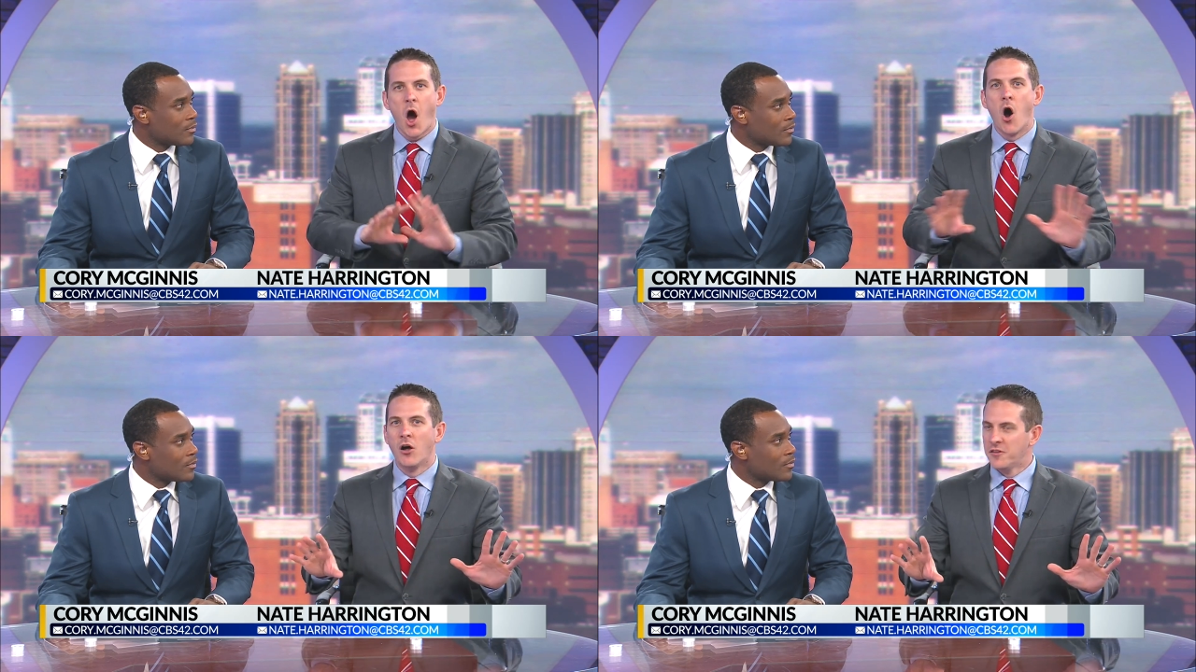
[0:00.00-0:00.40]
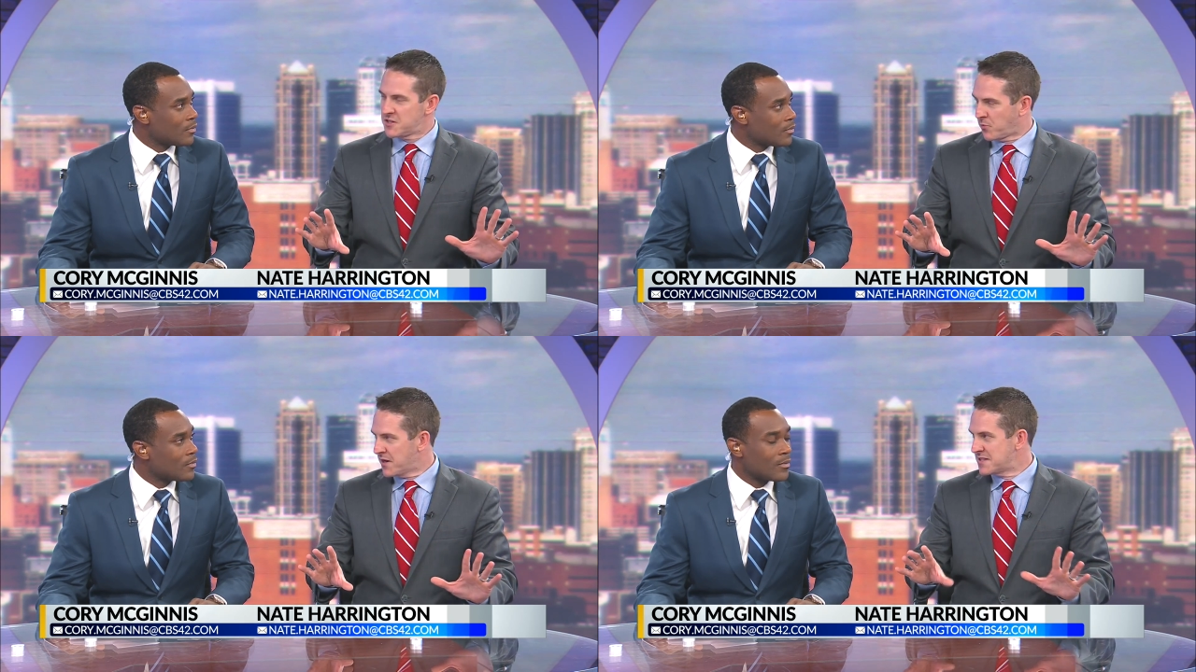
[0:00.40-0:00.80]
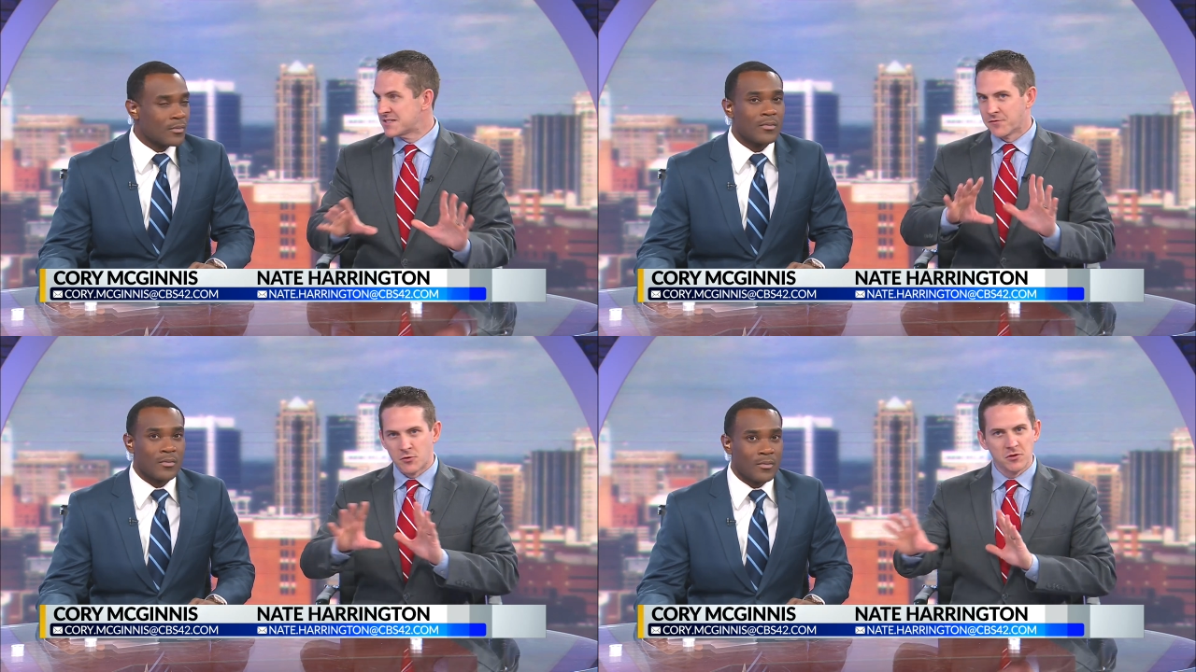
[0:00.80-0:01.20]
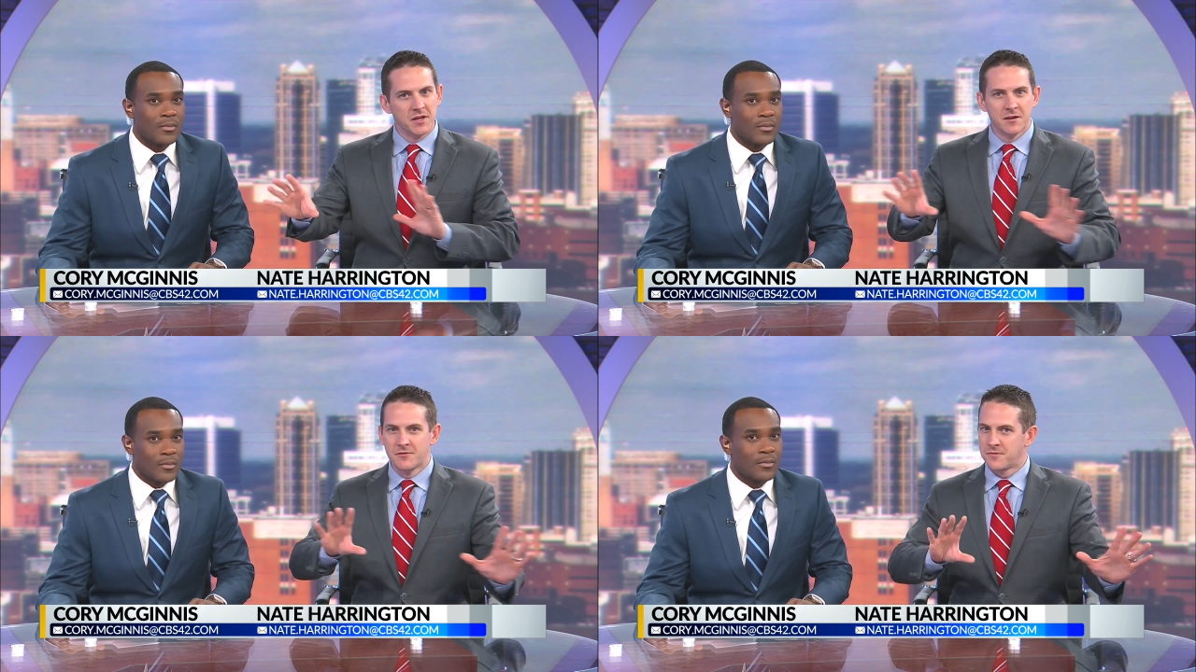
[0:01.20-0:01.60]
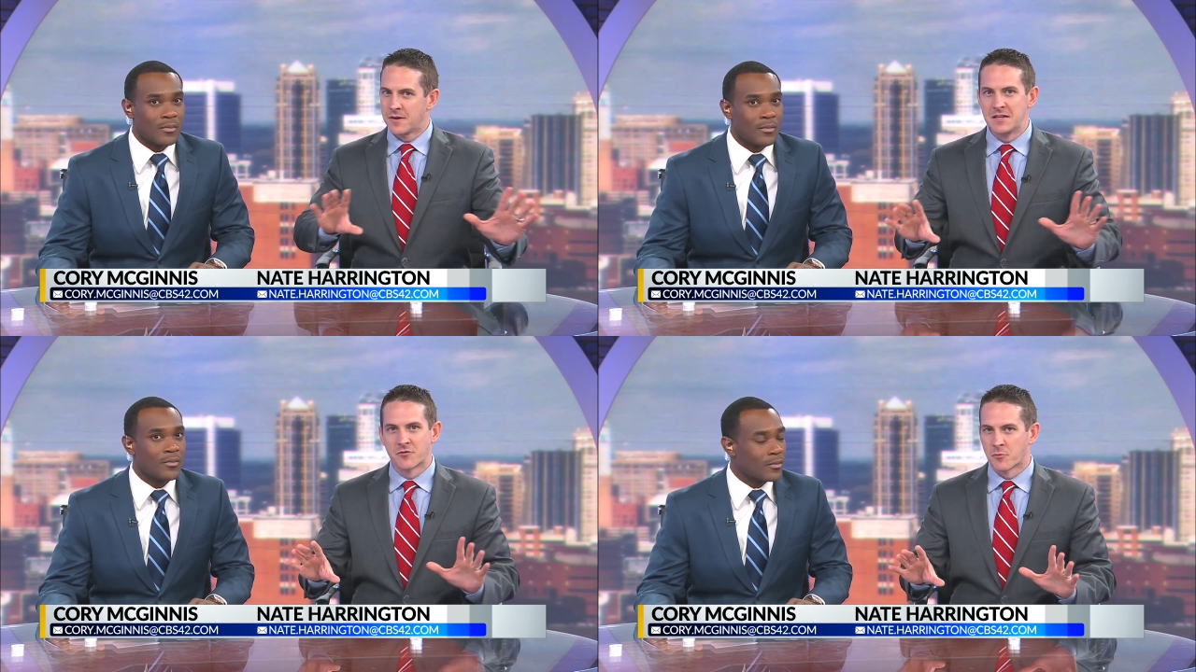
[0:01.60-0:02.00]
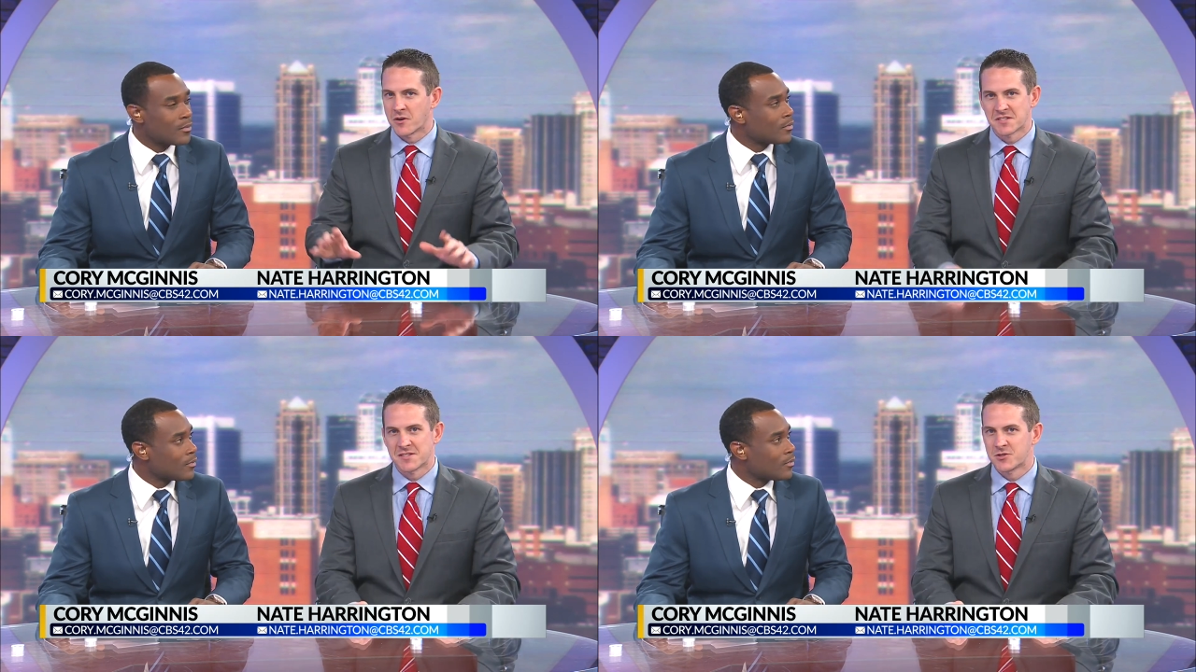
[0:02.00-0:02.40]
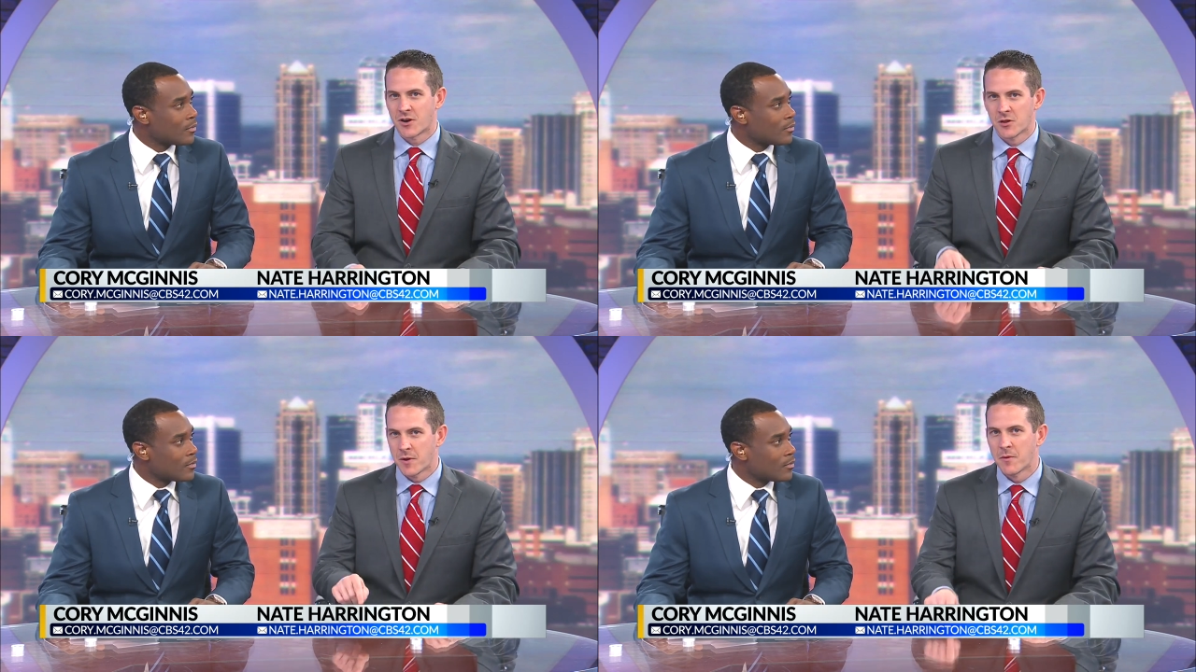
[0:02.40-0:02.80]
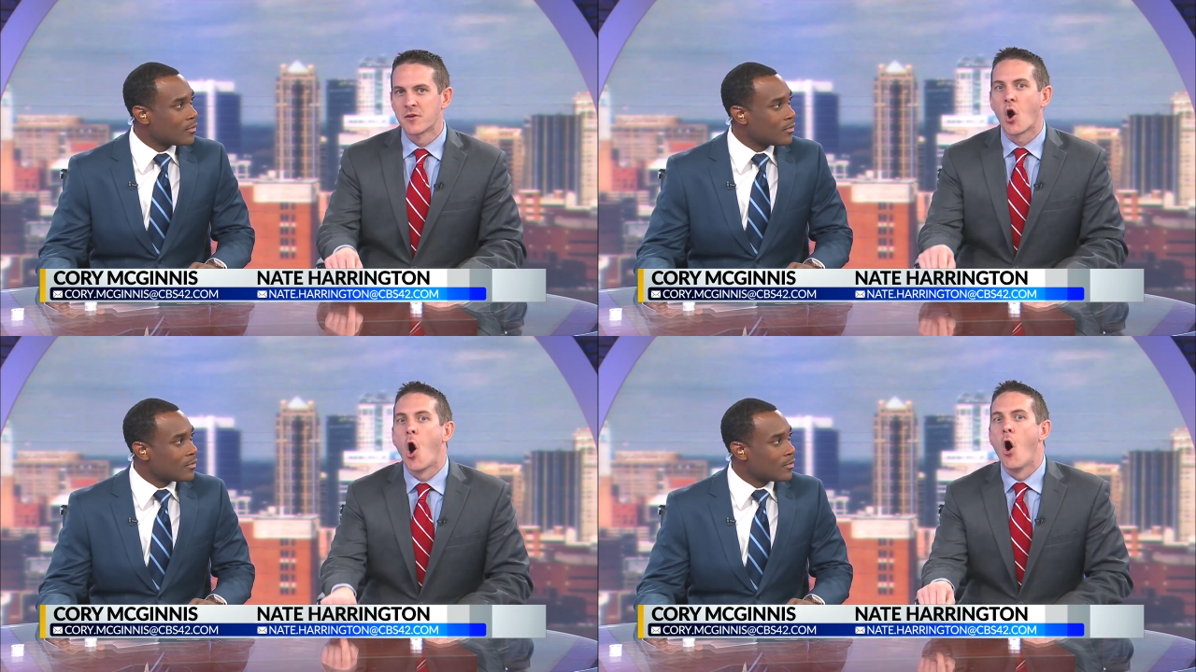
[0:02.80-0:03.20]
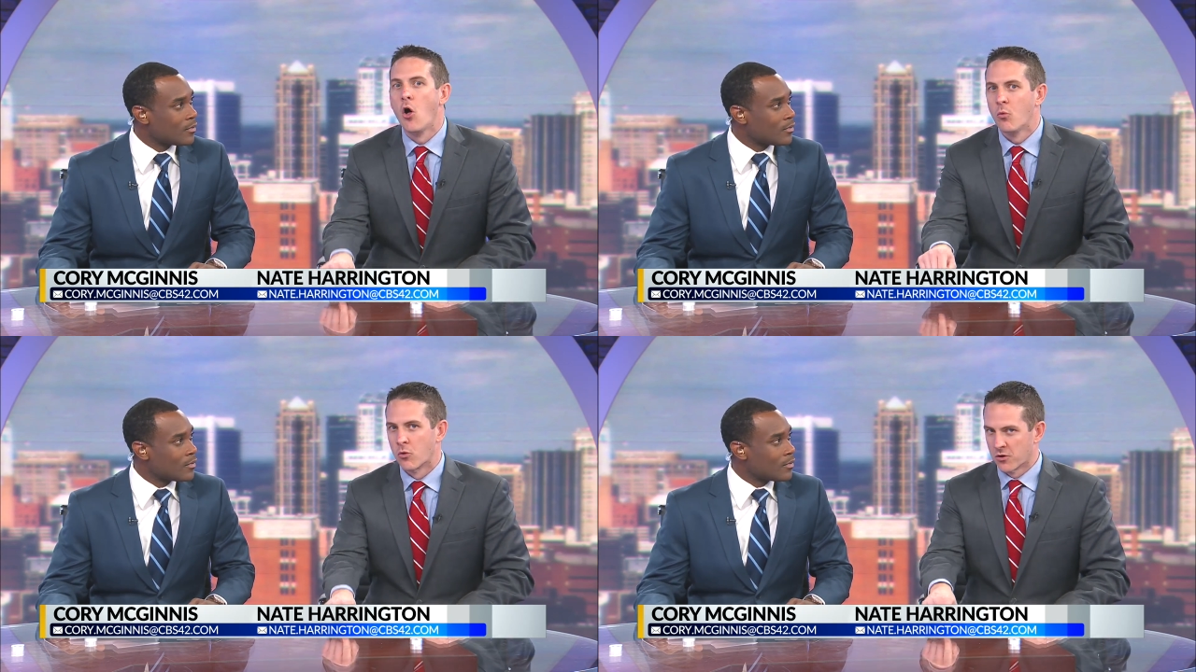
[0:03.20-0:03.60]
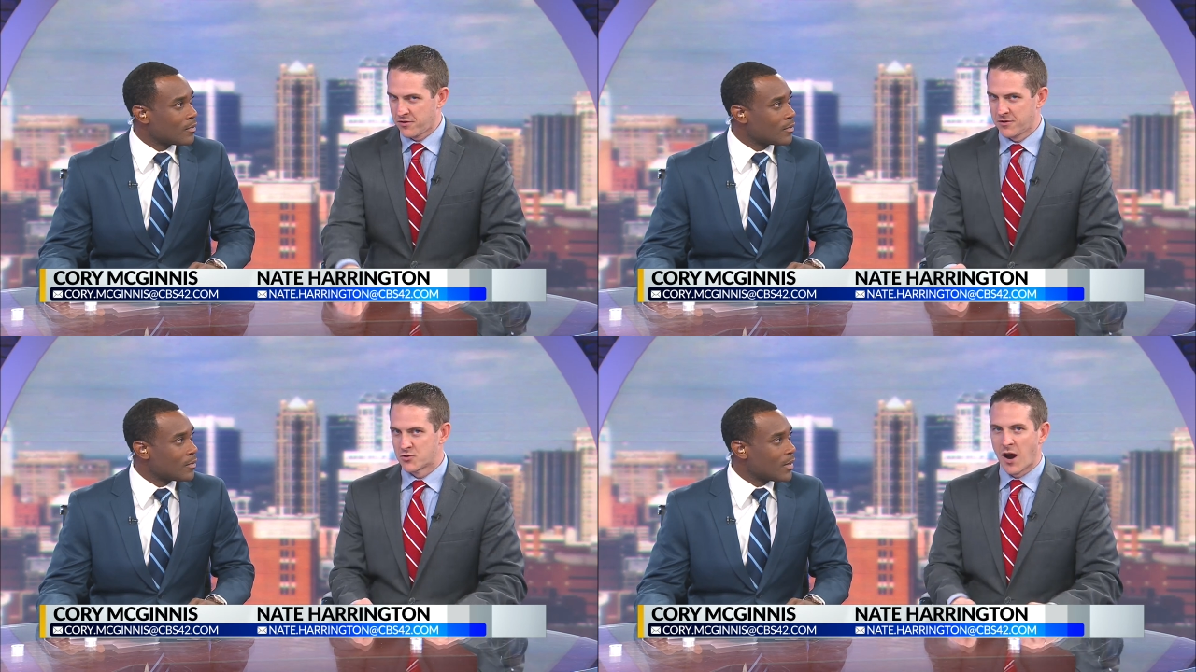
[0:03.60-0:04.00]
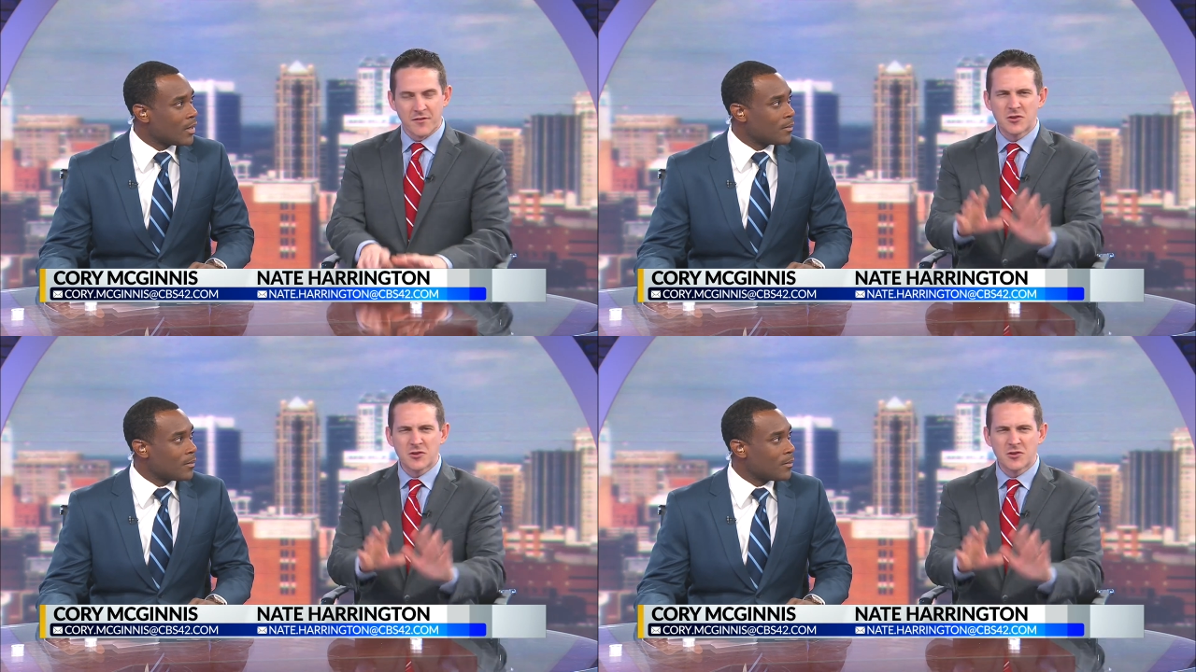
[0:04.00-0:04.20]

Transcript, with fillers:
Speaker 1: All these places, if you live in different parts of Central Alabama, they're all worth the drive.